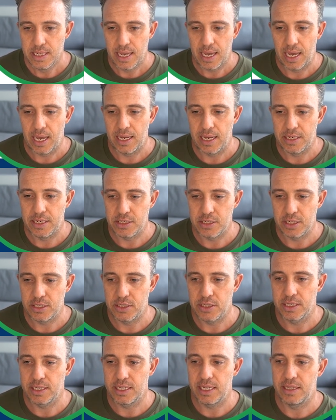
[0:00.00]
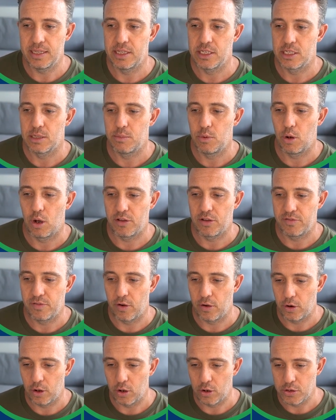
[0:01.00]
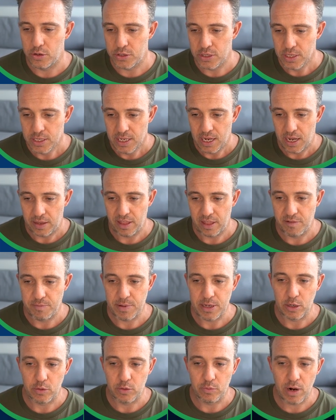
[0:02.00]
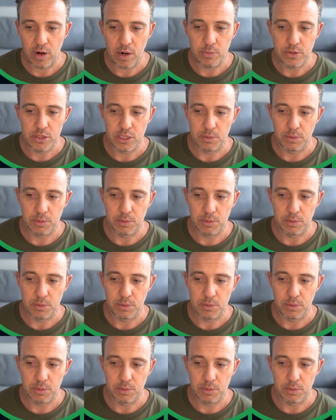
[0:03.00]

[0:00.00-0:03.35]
And as you can see here, there's some nice photos and they've been great with